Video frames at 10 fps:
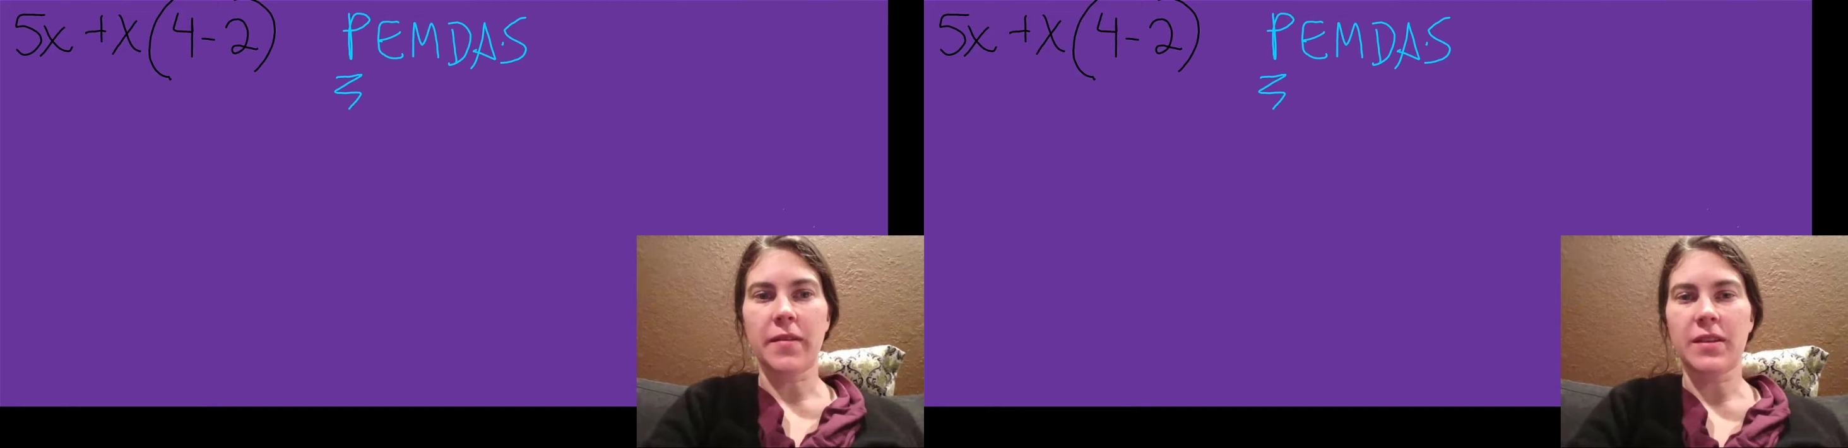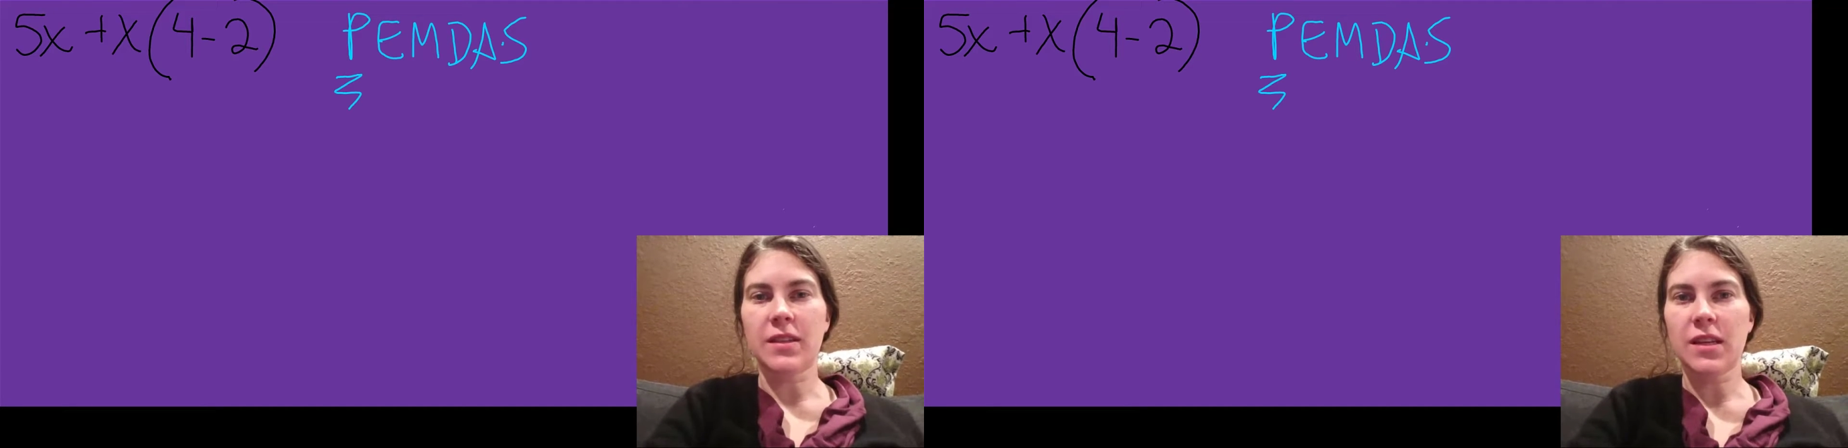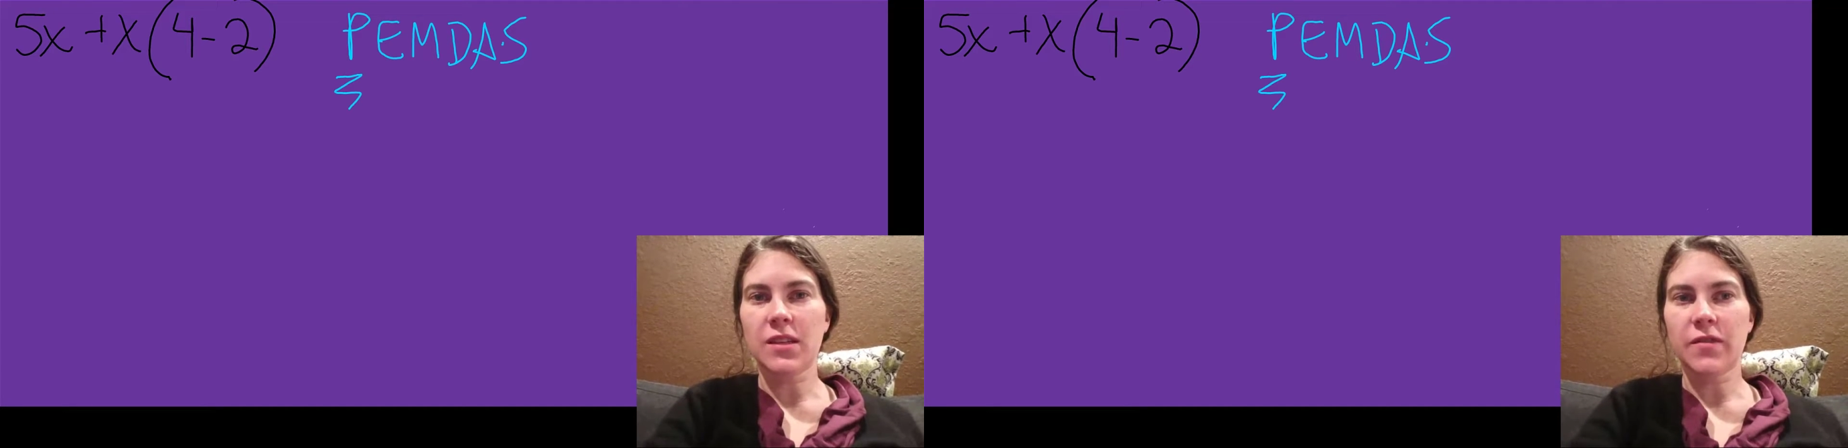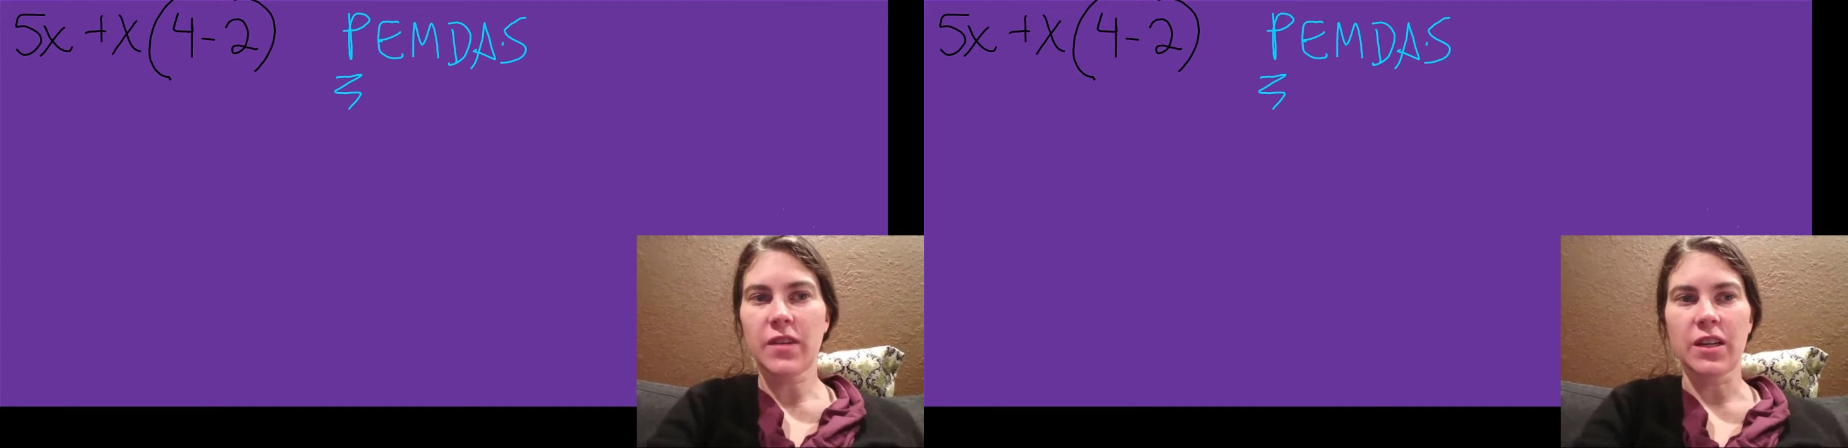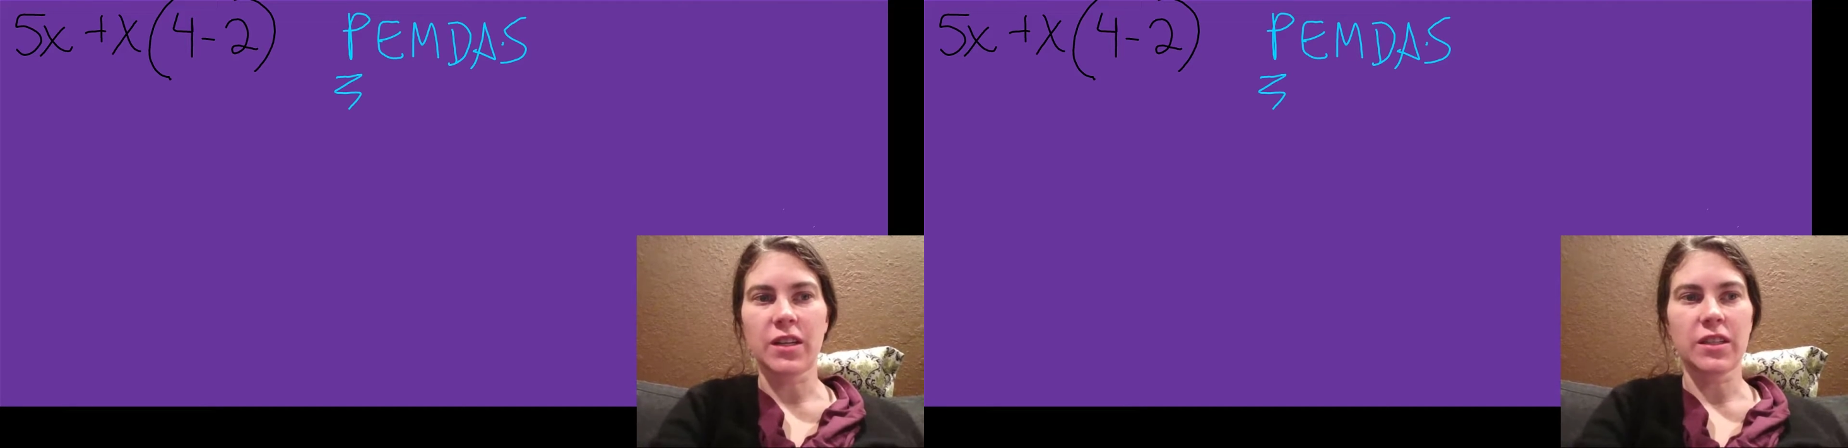
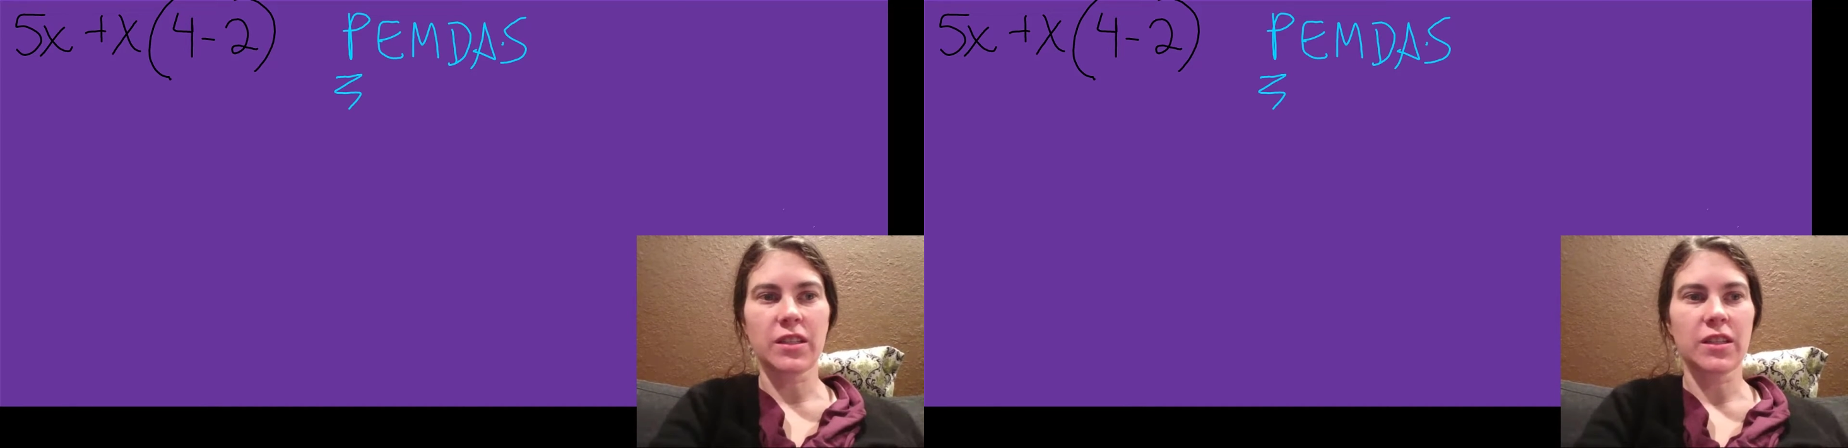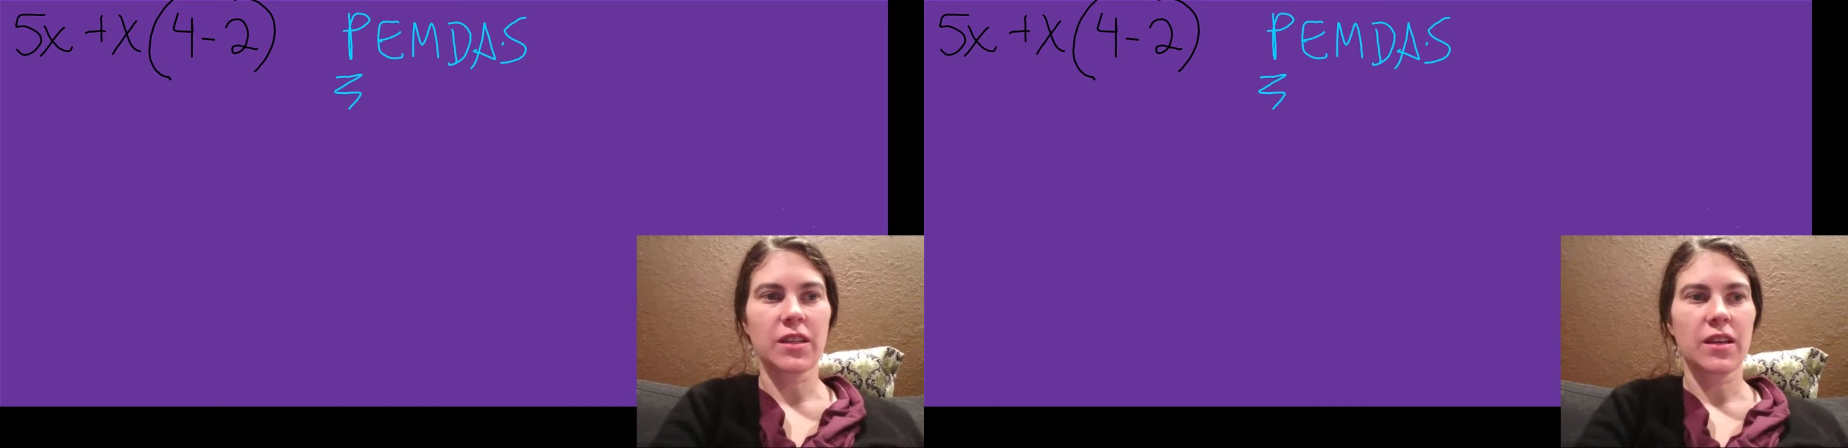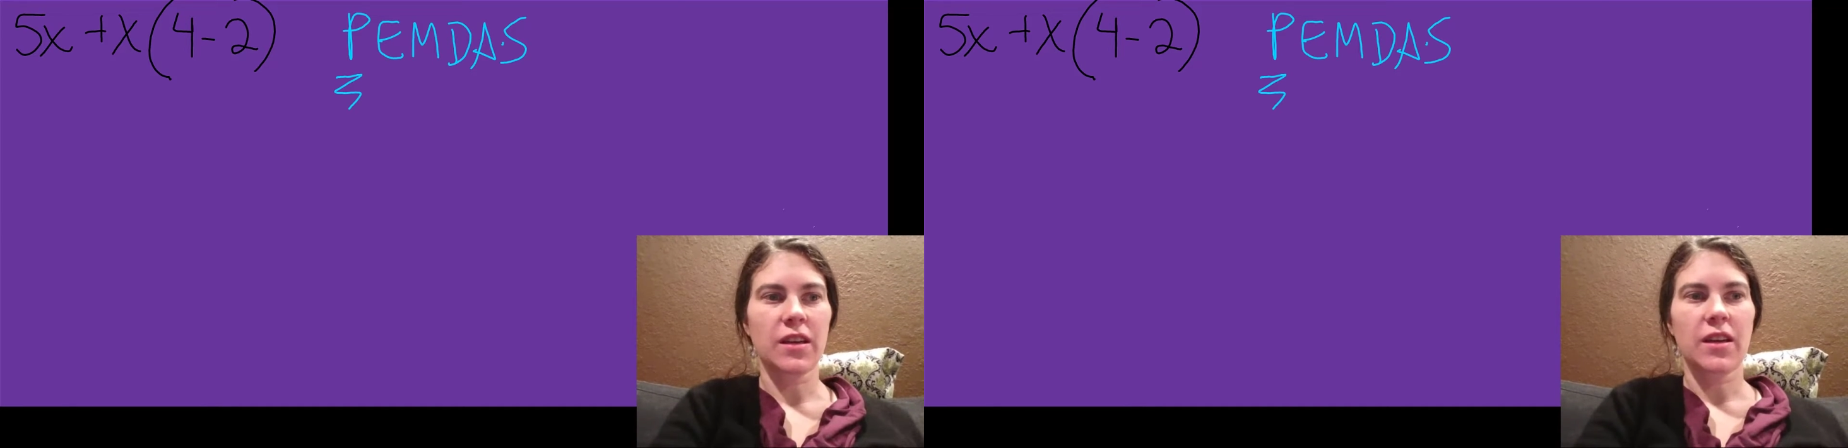parentheses first.